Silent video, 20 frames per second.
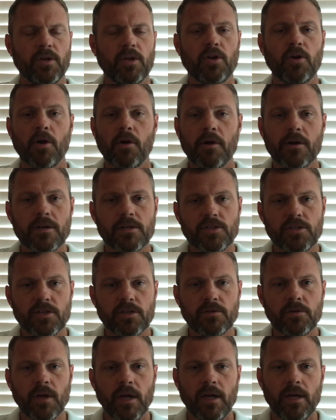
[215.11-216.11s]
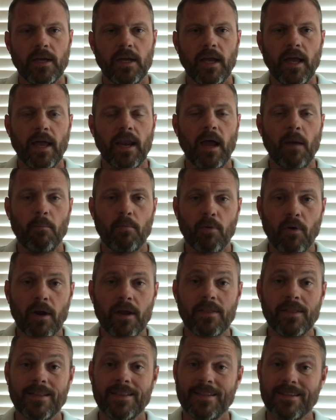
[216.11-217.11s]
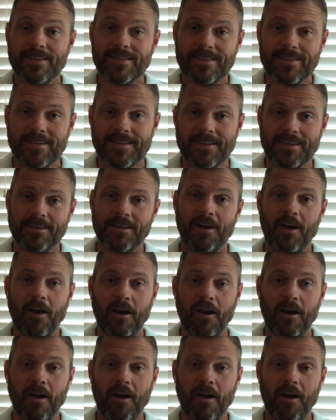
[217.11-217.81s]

encourage you, and I pray that this did.